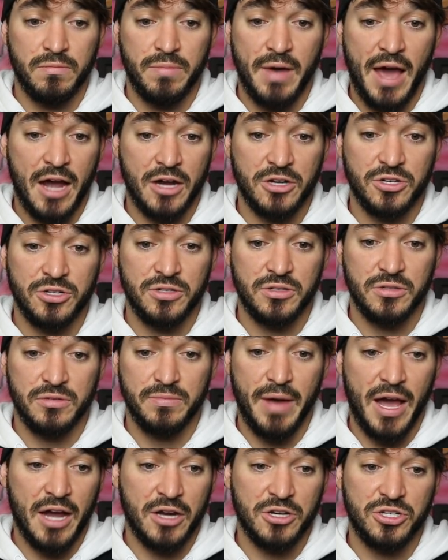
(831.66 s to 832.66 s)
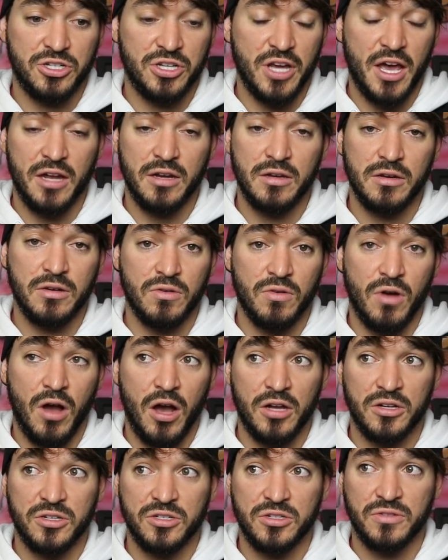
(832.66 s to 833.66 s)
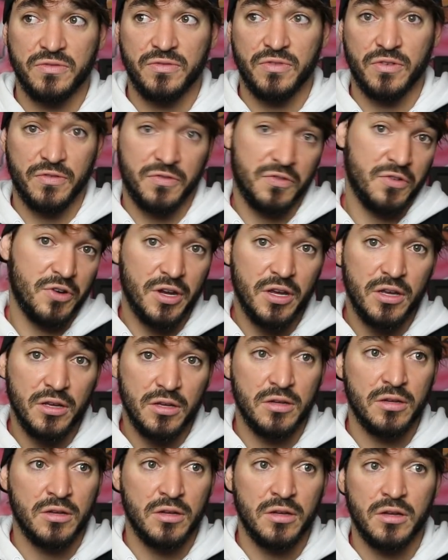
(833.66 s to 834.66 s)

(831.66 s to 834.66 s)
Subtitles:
back shed garage for free.